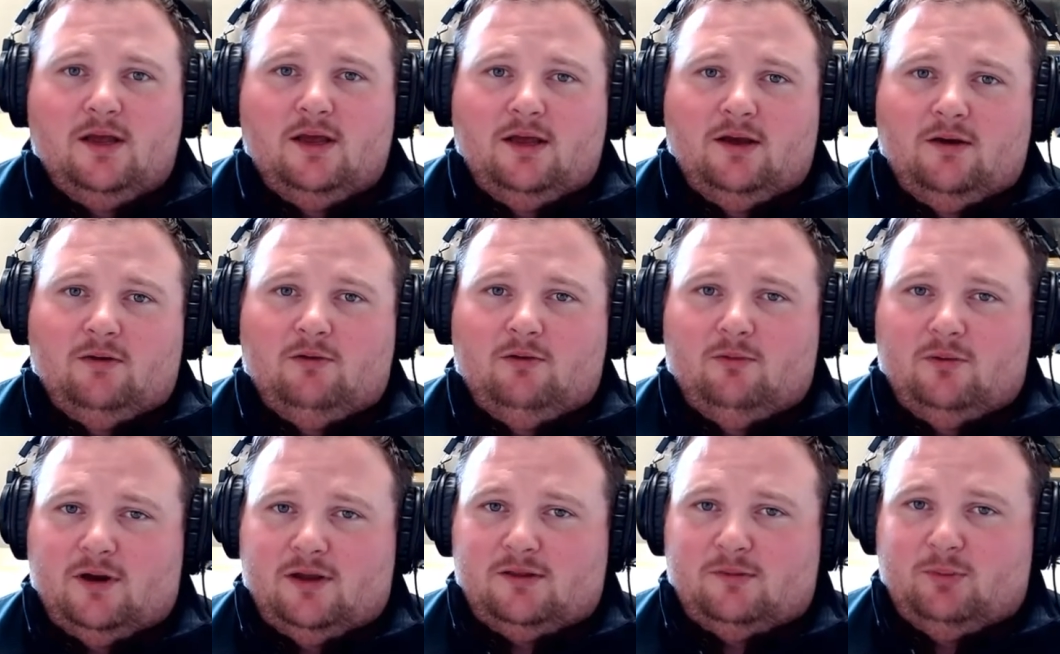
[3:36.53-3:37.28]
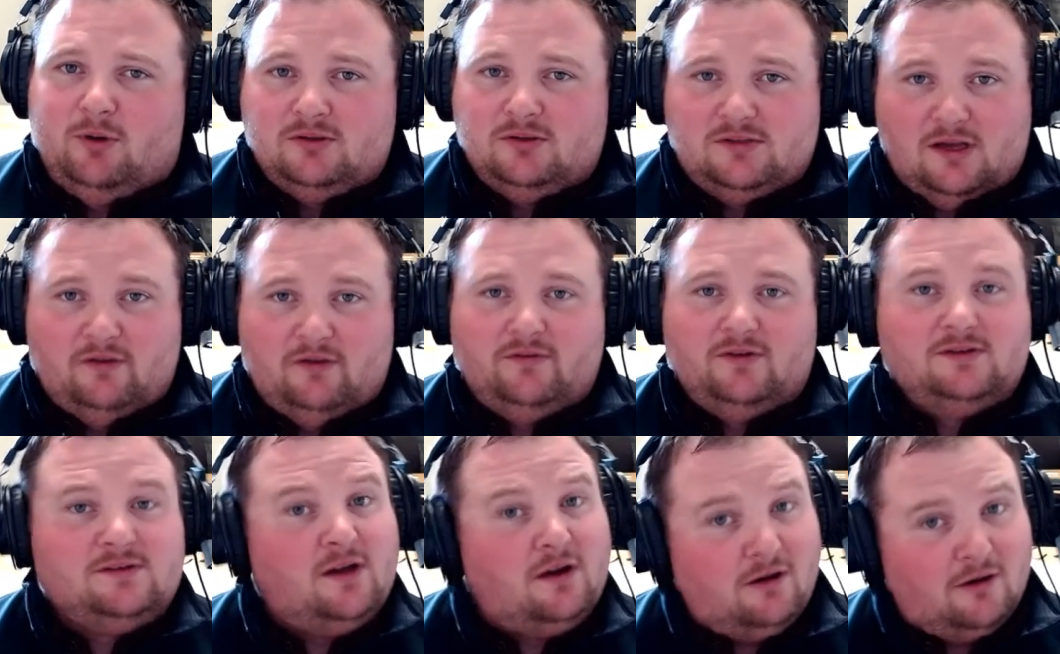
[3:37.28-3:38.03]
Where at the post
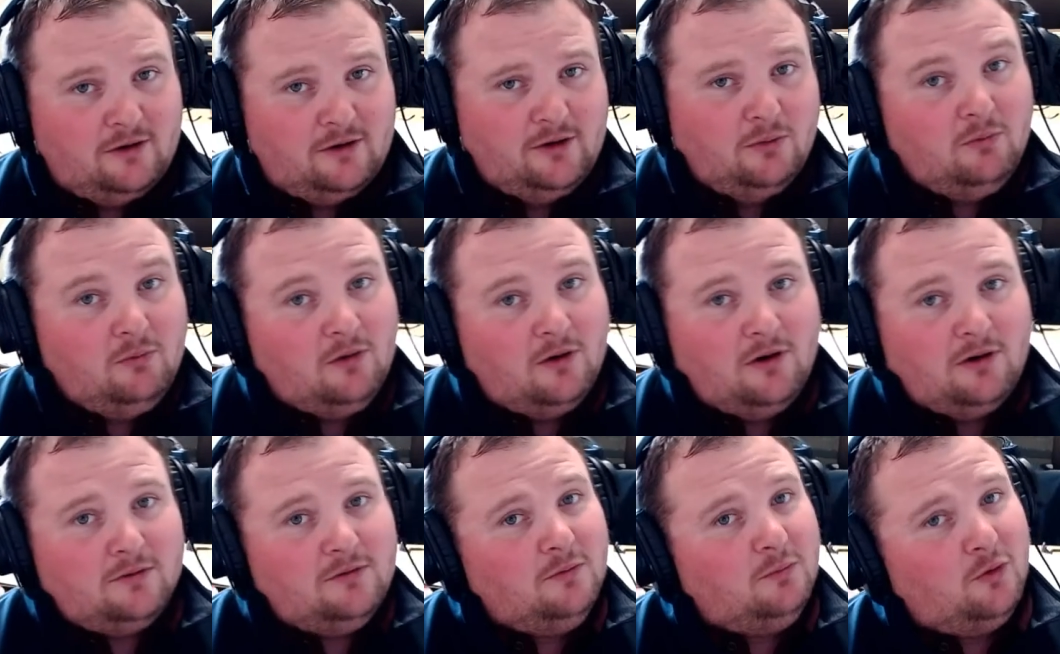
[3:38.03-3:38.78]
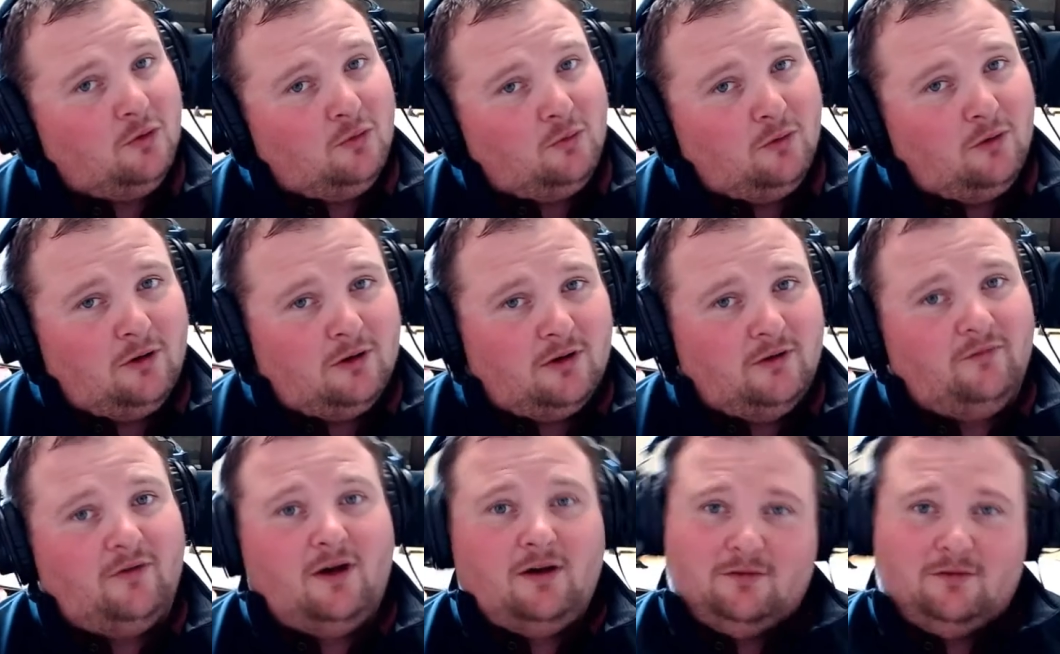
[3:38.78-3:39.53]
office, the harder you work, the more work
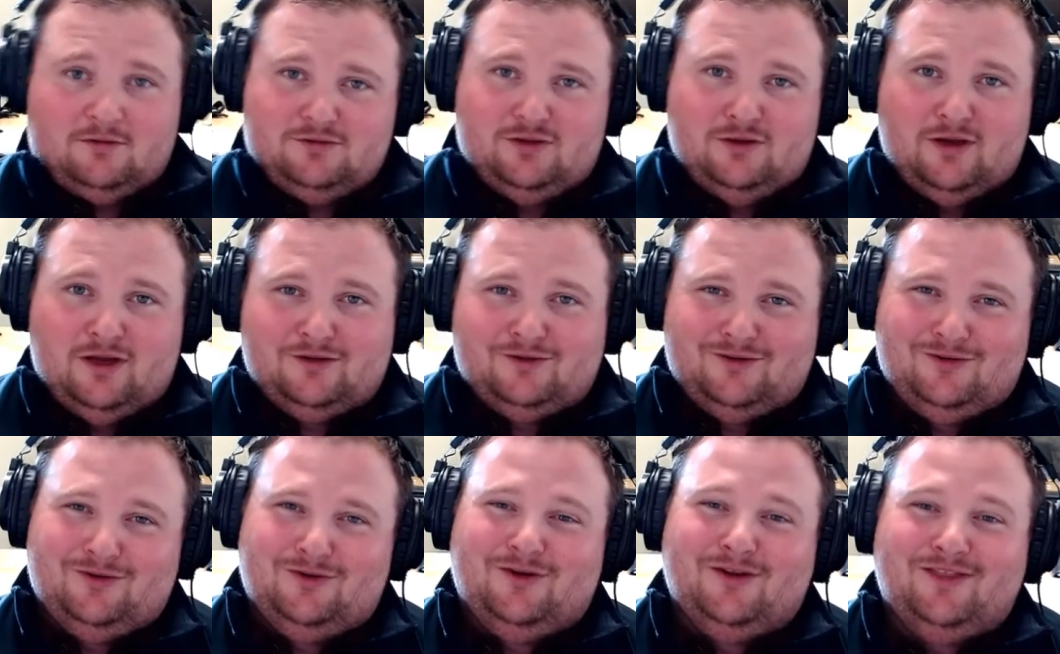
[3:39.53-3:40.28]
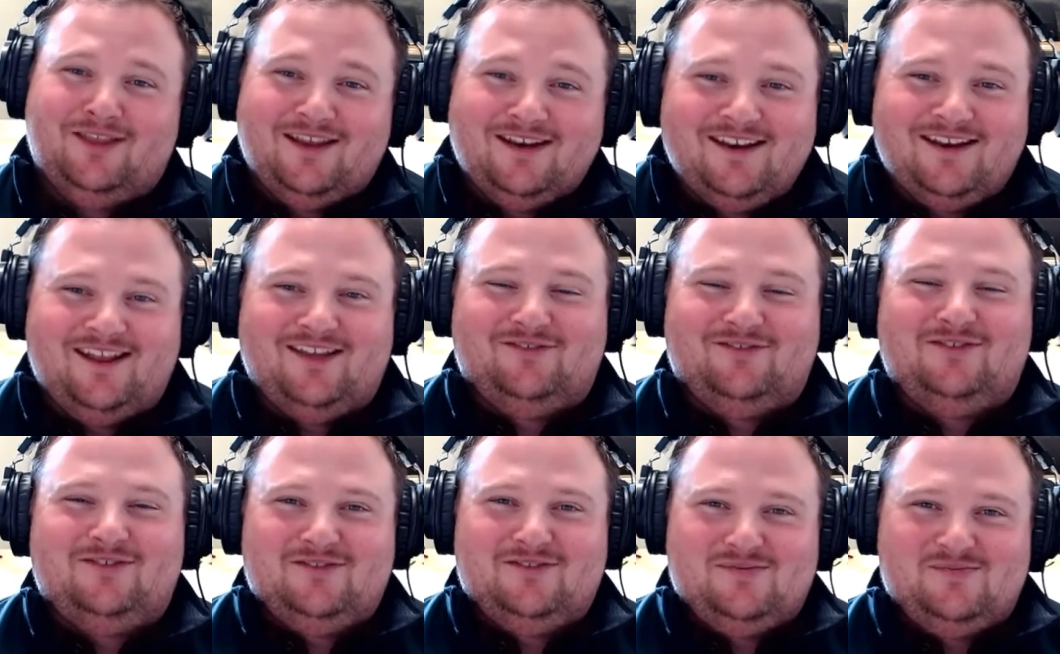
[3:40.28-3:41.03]
of others you got to do, and they didn't have
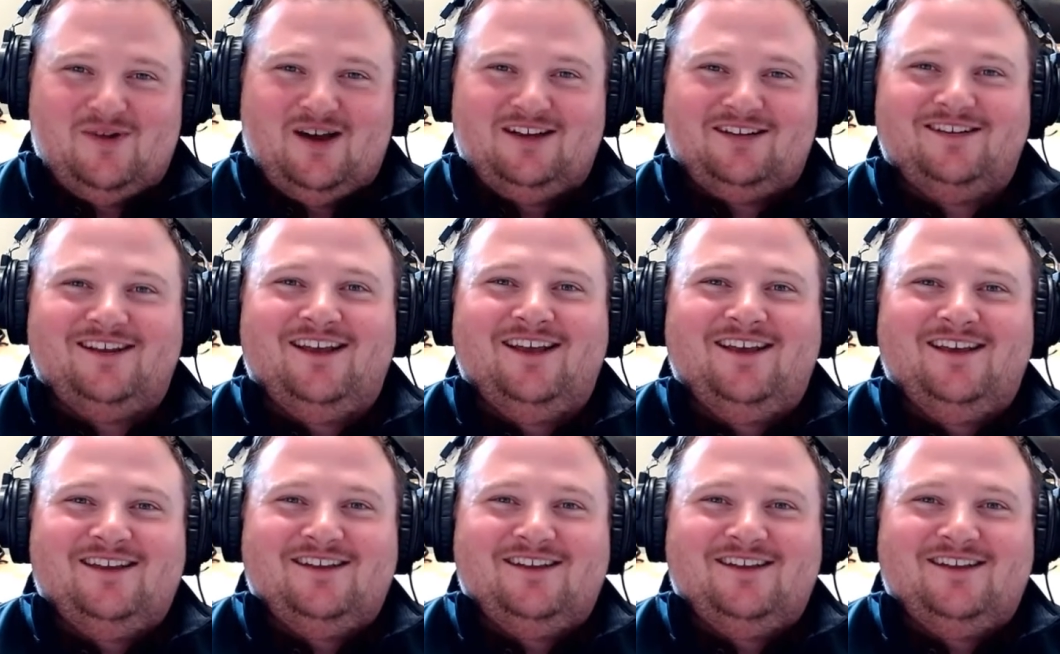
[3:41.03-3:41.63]
to do as much.